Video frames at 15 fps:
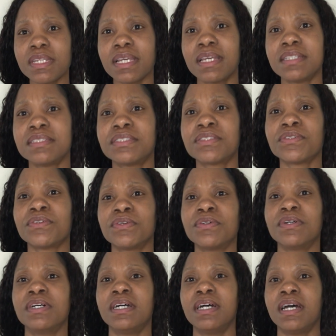And so
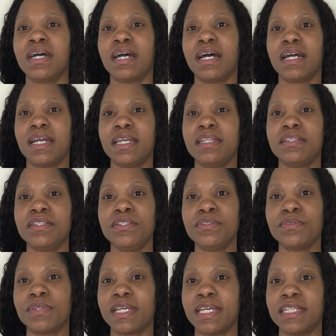in the
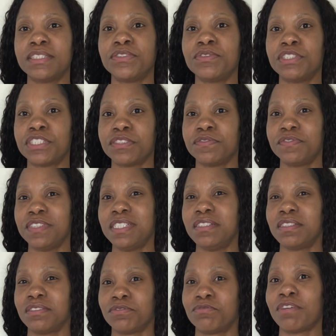UK, tuition fees
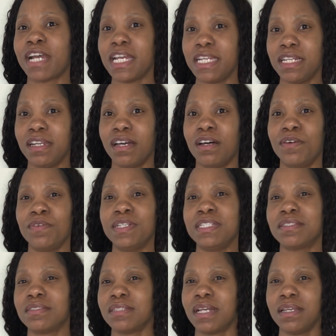right now
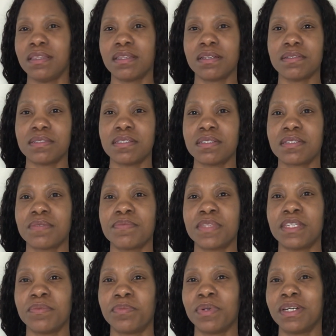is 9,000
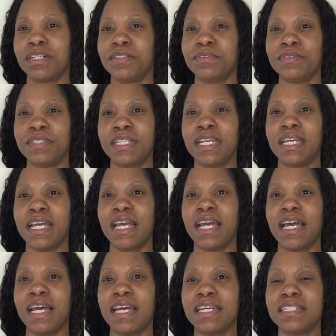something pound,
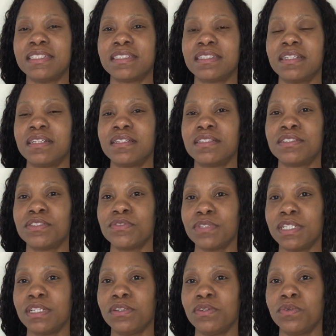and the
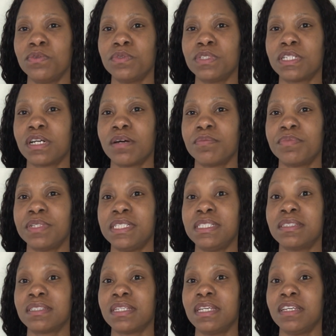student loan company
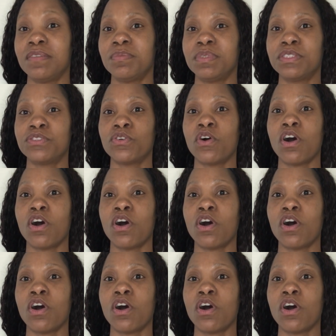is able to